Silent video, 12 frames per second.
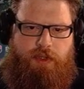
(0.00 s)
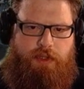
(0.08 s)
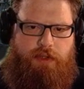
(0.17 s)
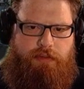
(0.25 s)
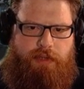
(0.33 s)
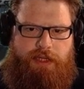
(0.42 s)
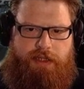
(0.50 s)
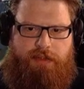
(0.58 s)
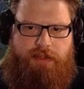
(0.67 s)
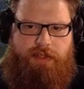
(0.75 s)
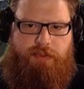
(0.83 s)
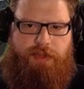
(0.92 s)
Right then.
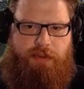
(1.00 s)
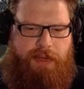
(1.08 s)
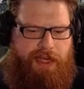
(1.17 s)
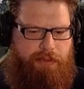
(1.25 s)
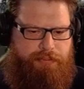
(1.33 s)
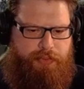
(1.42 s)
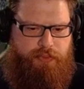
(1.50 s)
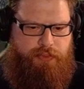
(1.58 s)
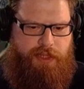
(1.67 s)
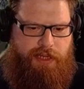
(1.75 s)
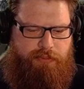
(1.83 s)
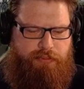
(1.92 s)
So we know it
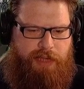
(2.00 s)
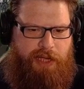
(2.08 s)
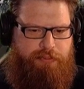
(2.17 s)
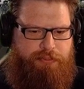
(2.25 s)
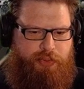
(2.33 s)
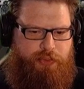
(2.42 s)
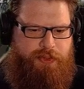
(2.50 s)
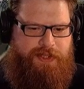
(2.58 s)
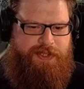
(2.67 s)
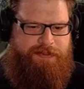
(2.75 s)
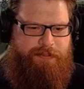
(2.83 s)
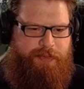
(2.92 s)
outputs.